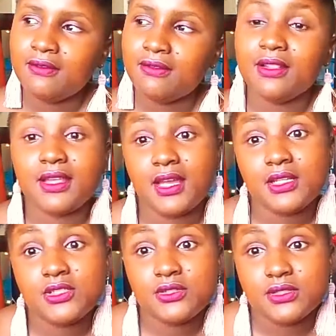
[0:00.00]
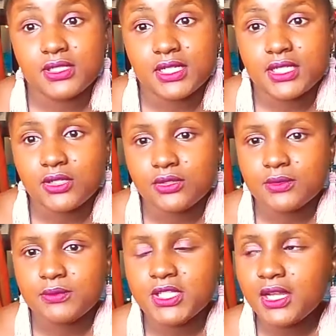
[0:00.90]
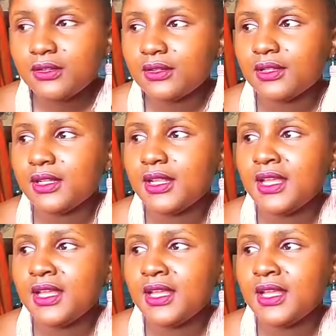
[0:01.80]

feel the urge to start a YouTube channel?